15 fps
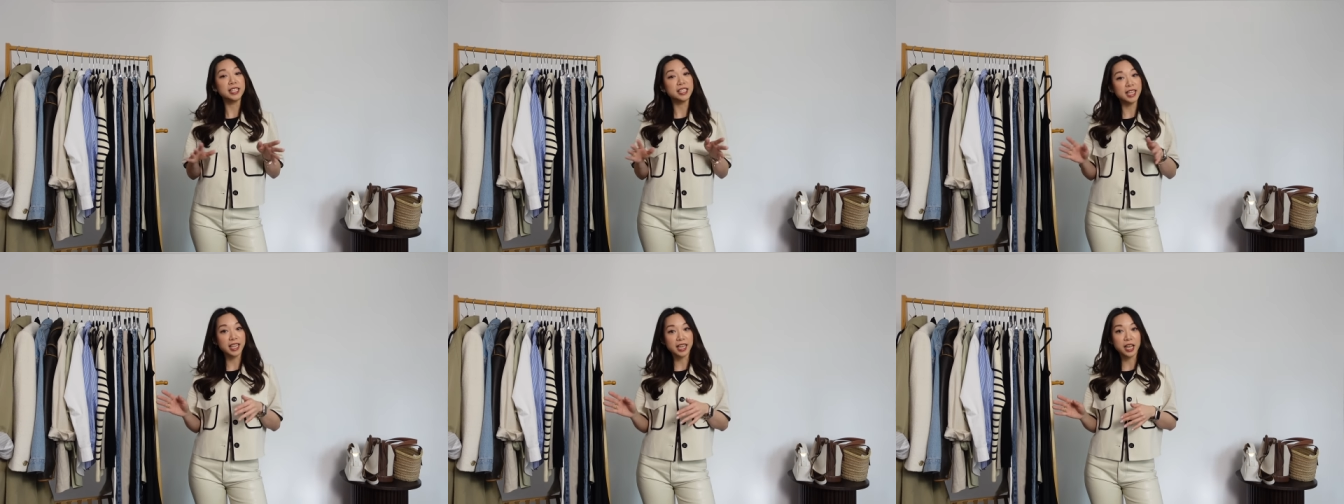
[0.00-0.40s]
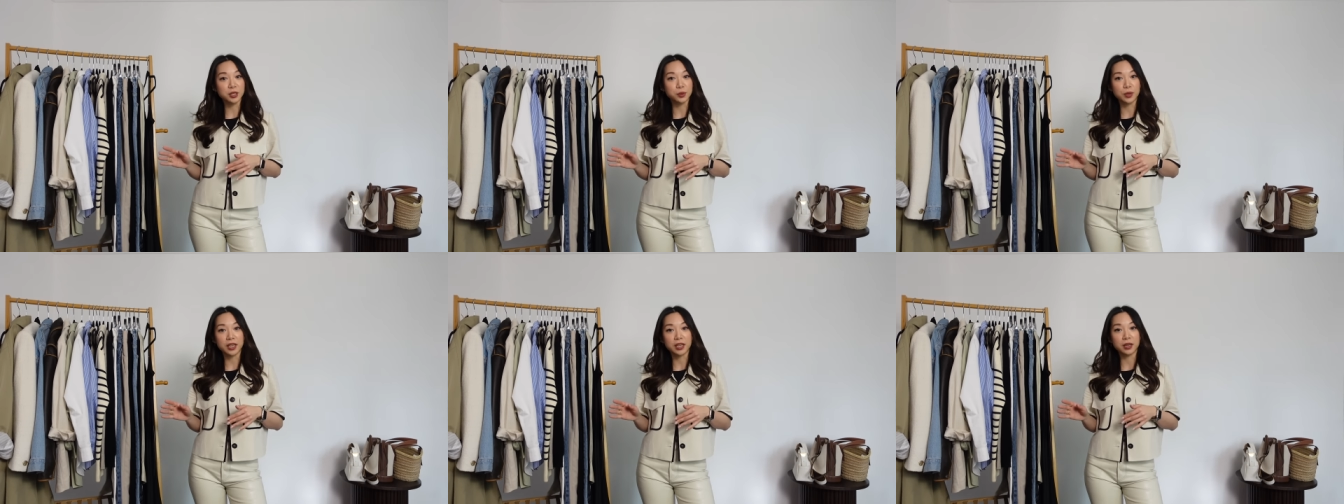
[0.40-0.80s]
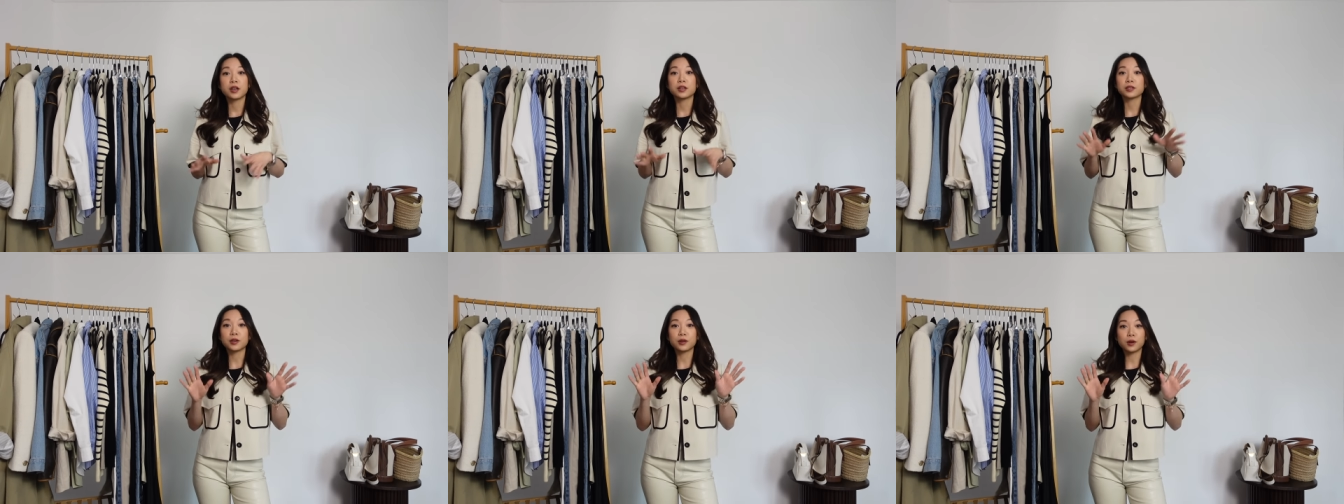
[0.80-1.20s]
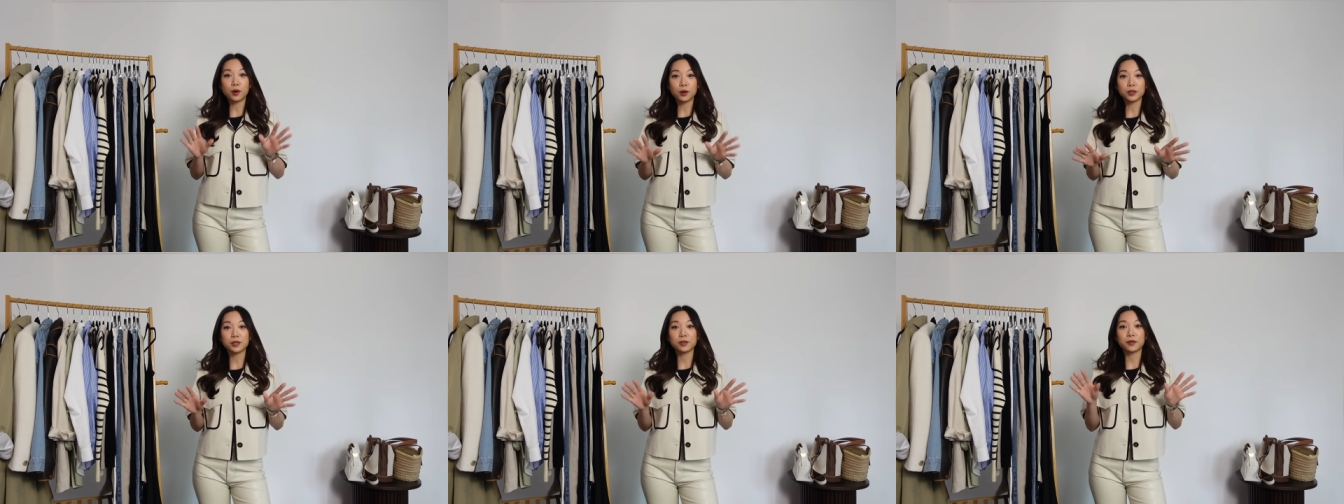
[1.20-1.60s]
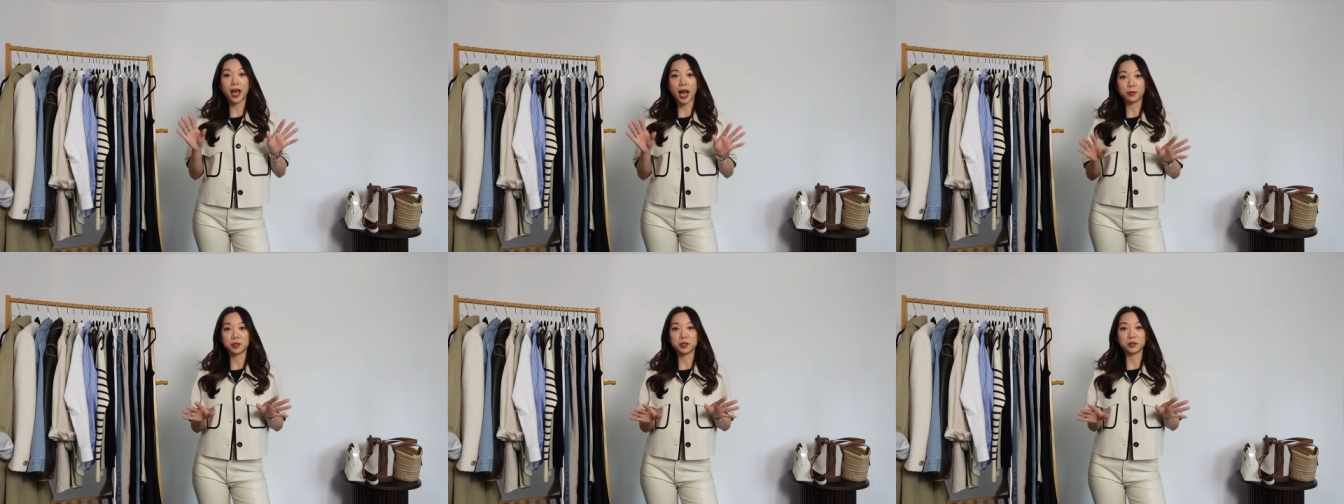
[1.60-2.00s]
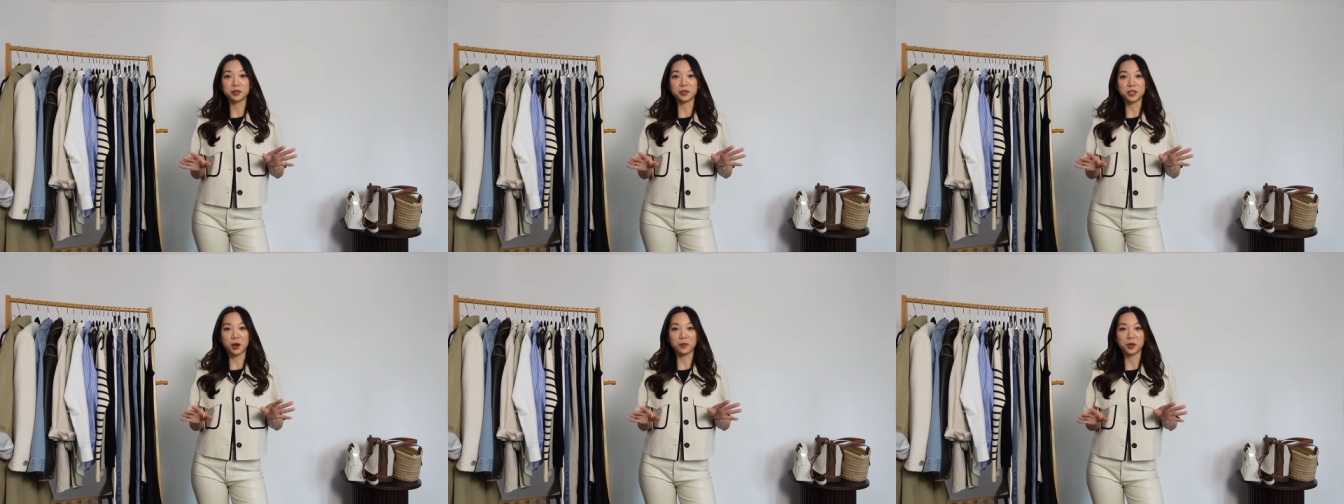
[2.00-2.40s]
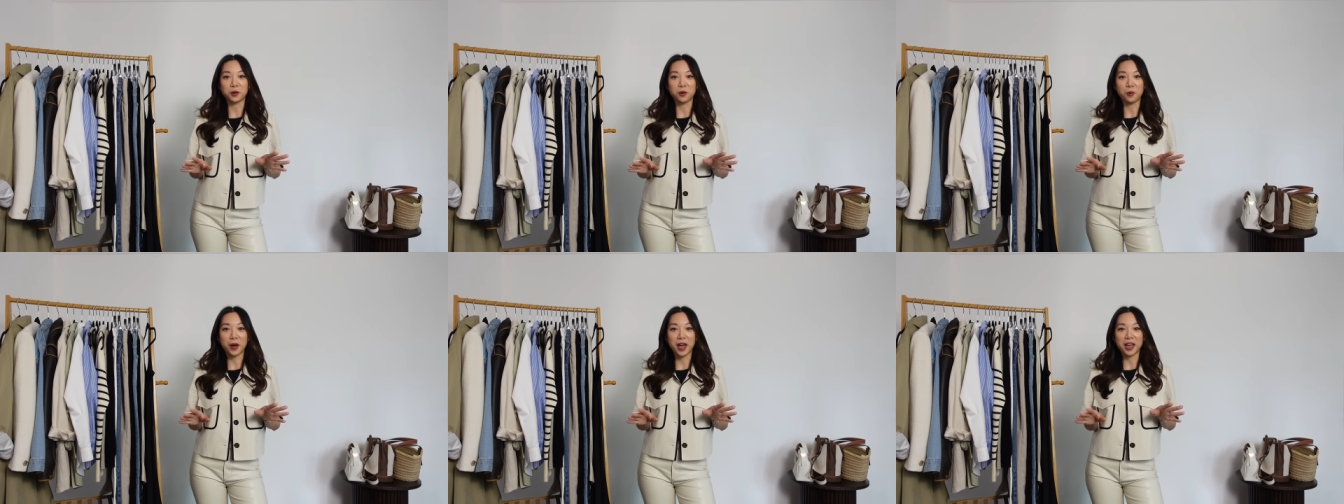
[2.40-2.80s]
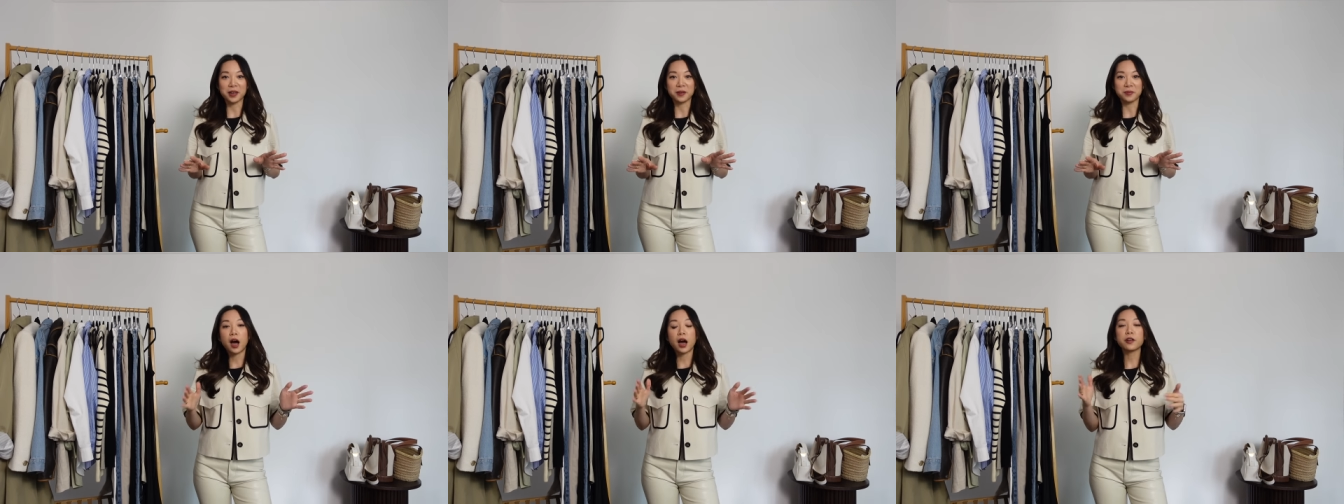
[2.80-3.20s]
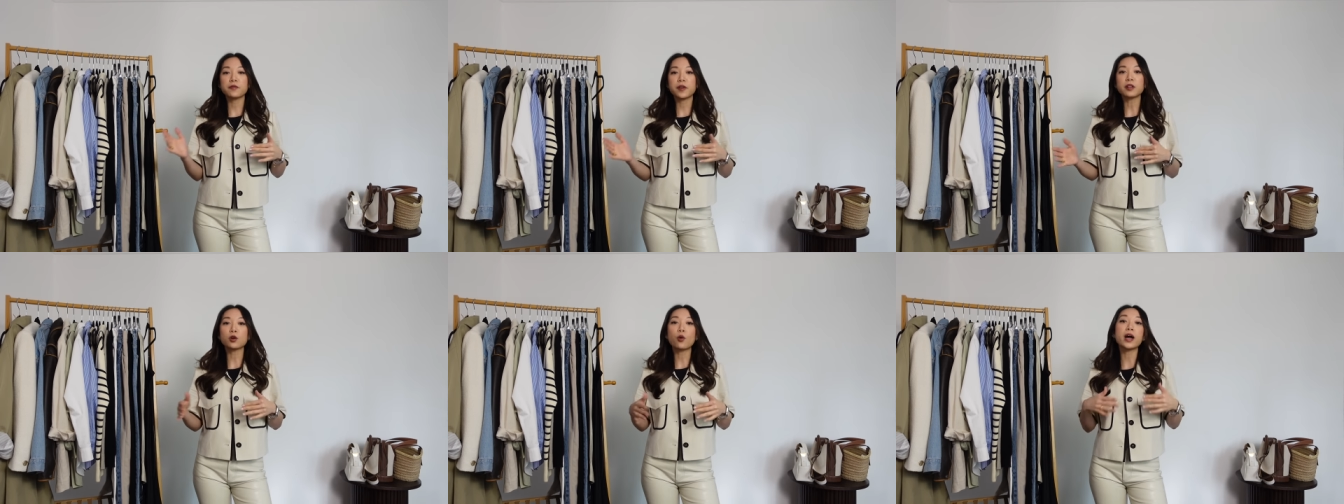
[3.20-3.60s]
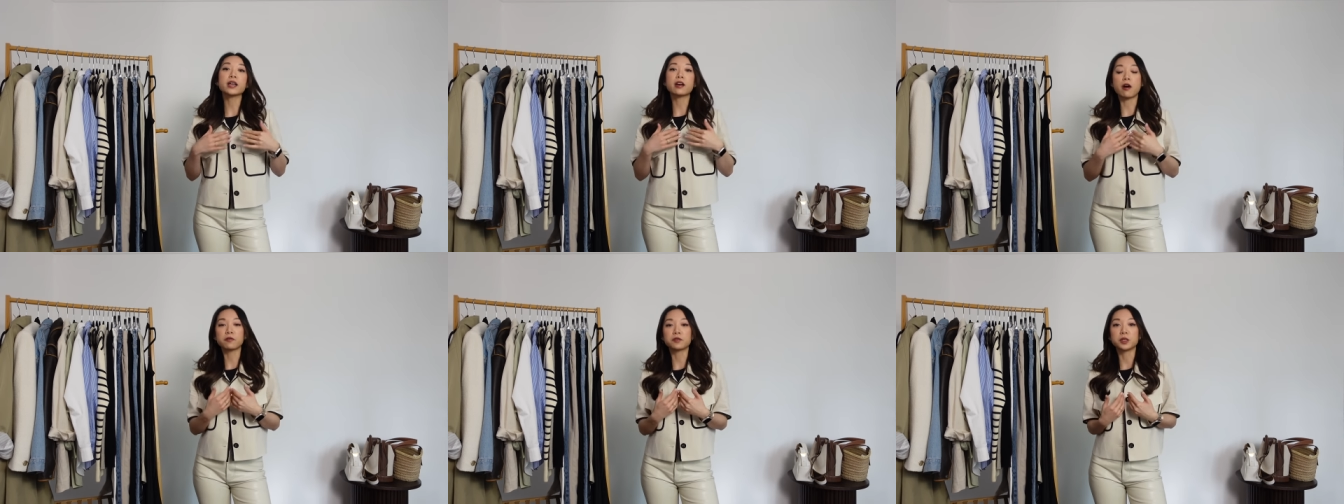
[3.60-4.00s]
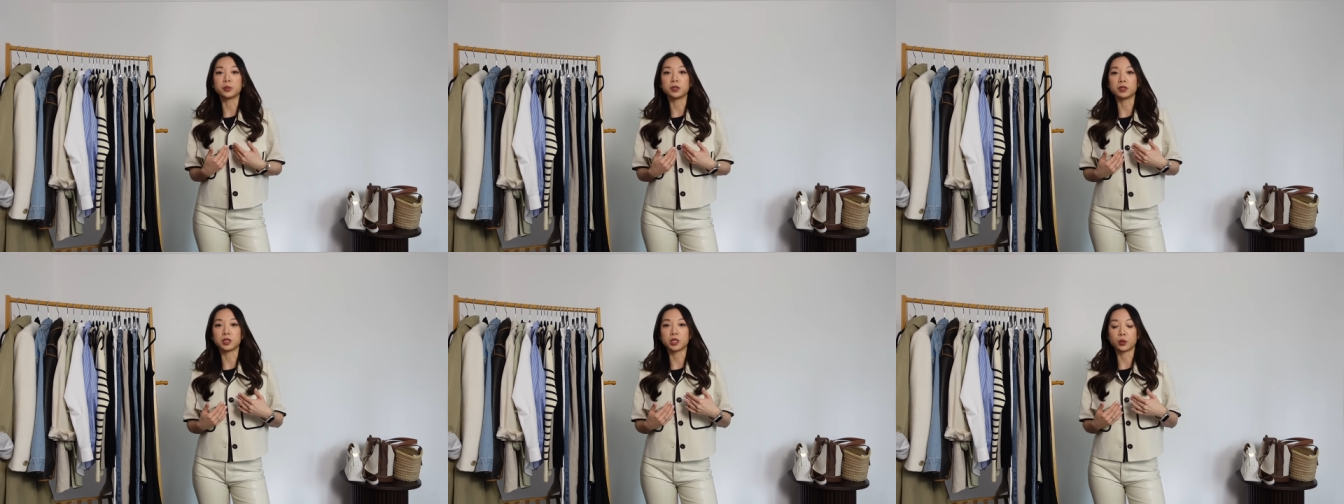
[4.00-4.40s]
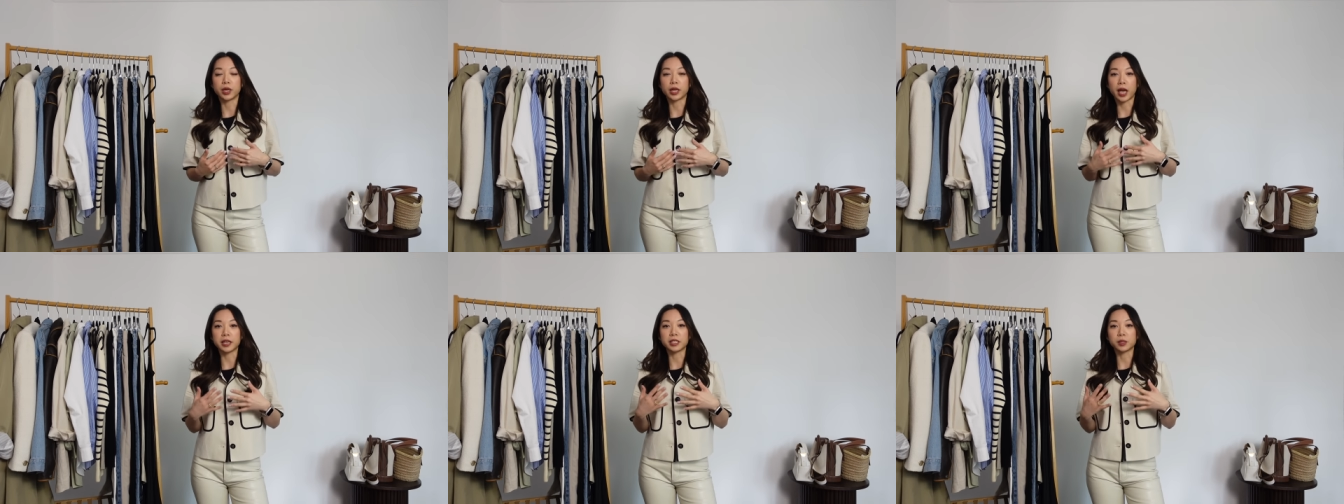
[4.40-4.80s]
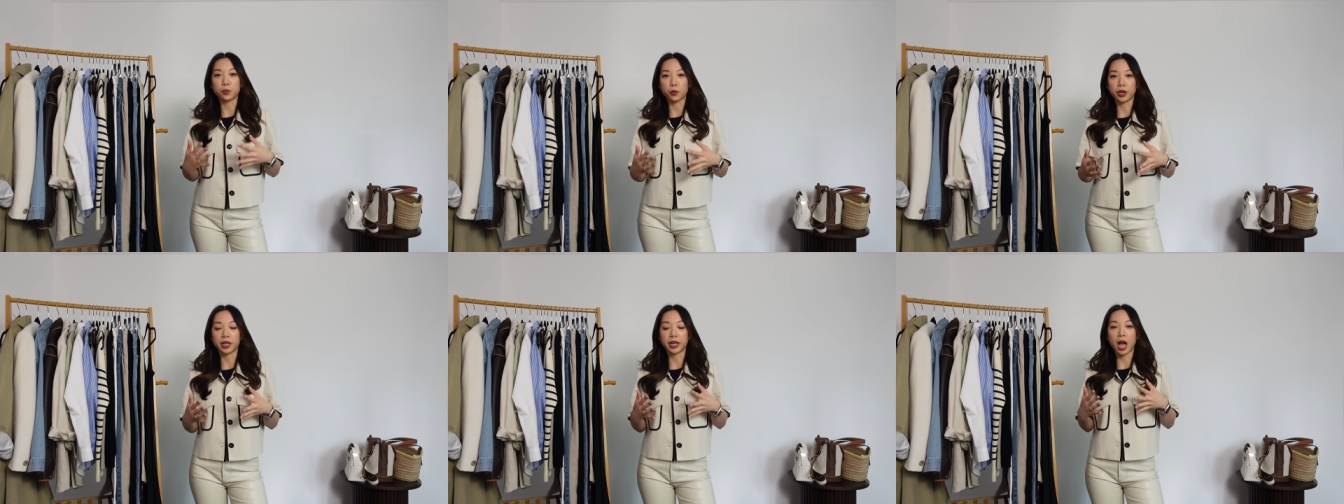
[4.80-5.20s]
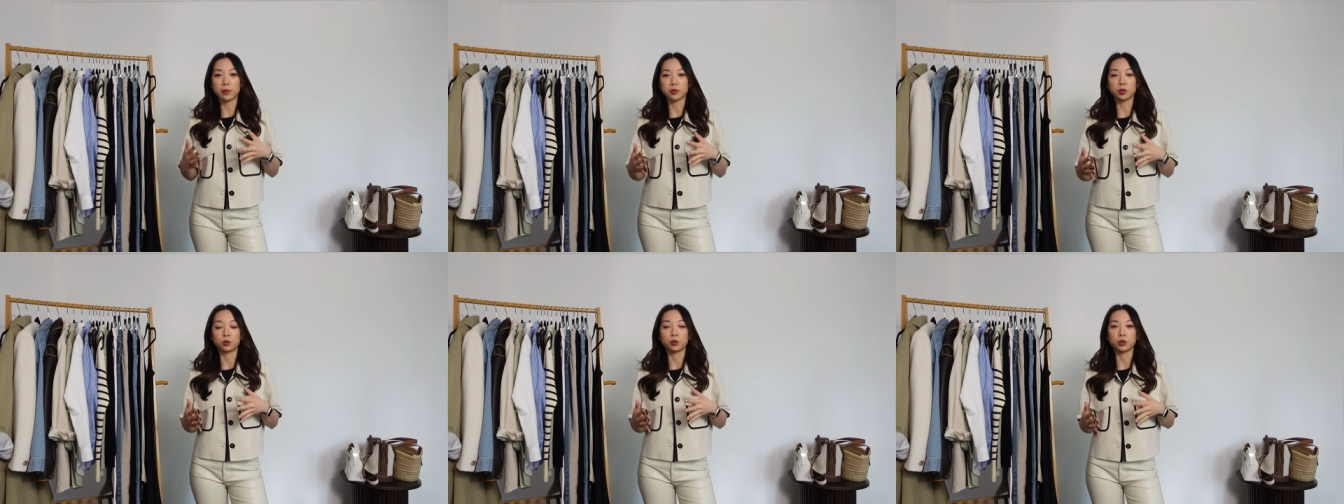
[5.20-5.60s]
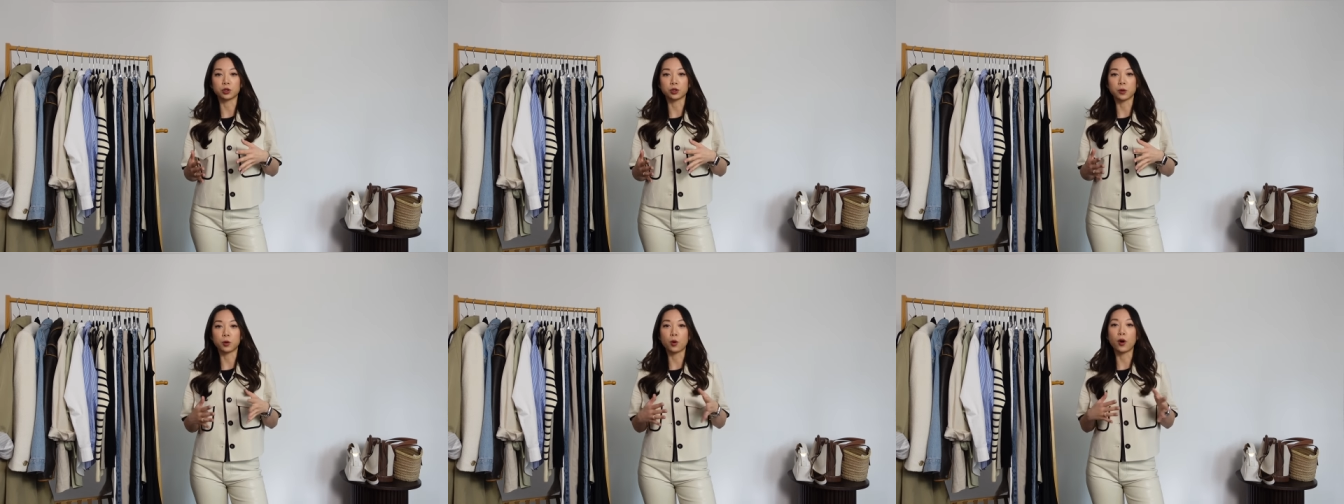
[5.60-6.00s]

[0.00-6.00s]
Italy next week. So lots of capsules coming your way. I felt quite comfortable doing a spring capsule wardrobe